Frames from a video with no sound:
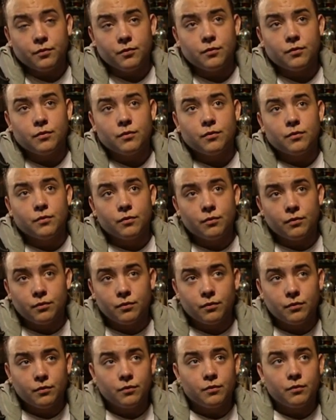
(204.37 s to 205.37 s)

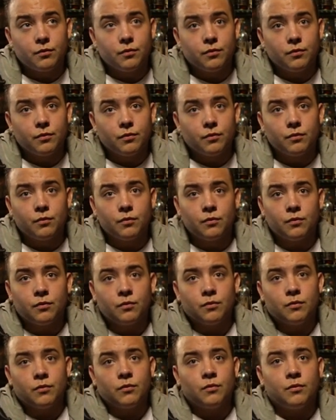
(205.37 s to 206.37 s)

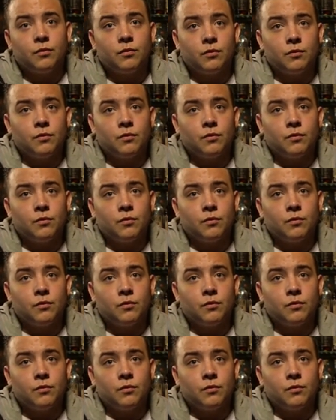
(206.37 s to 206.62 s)
No words are spoken by the person on screen.